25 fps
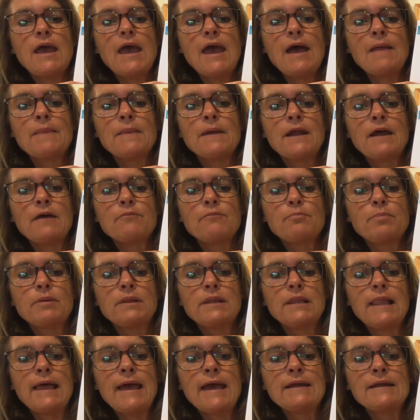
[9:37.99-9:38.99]
and then I
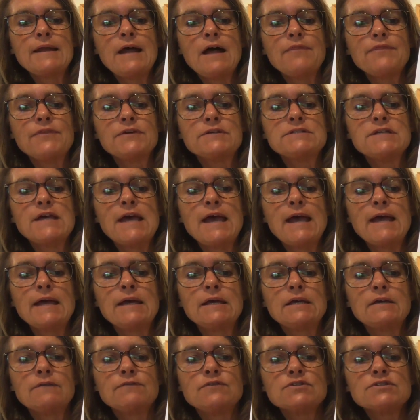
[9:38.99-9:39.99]
planned out the day.
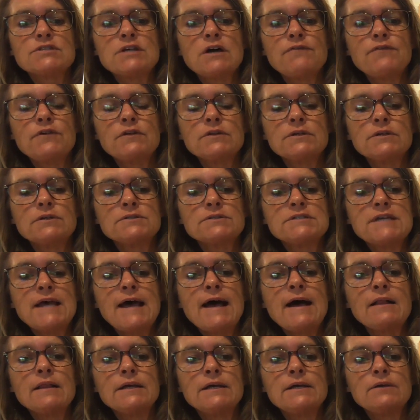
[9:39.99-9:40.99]
Give yourself a little
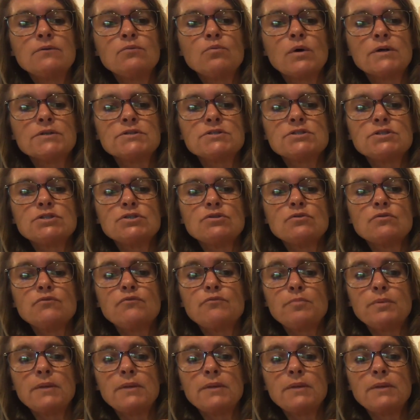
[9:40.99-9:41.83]
tally once you've